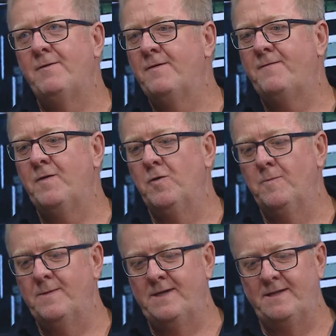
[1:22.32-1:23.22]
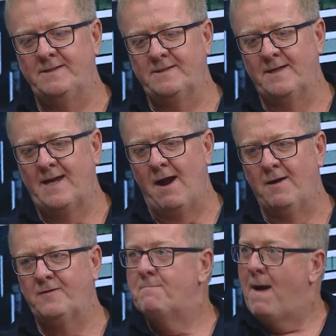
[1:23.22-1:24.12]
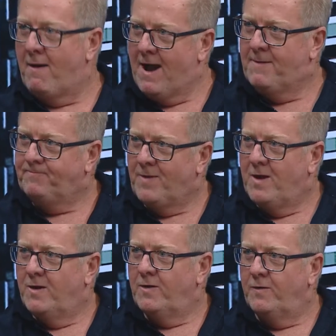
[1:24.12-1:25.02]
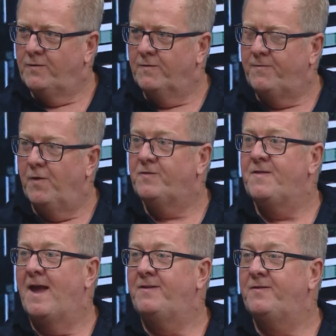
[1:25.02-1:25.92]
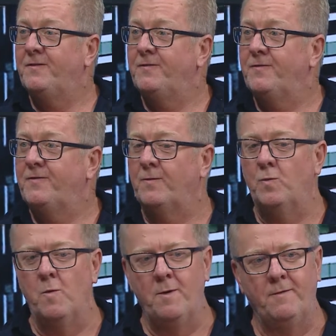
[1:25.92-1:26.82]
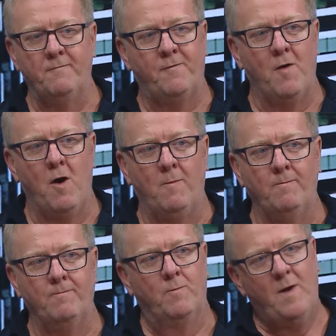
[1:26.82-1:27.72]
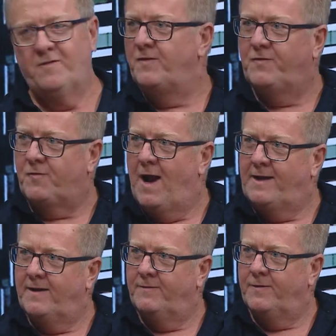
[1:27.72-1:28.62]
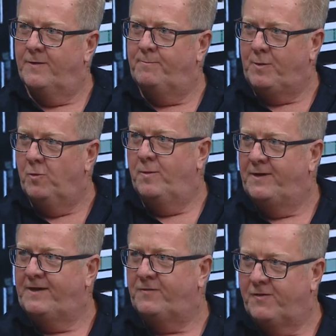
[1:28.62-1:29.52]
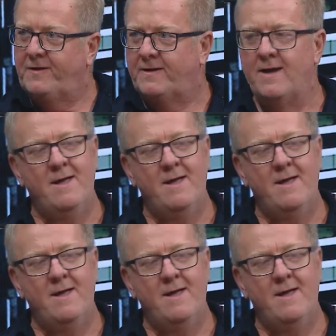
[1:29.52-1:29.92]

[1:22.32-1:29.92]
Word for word: of the film is a character, Mara, who's a First Nations woman from Western Australia, the Pilbara district,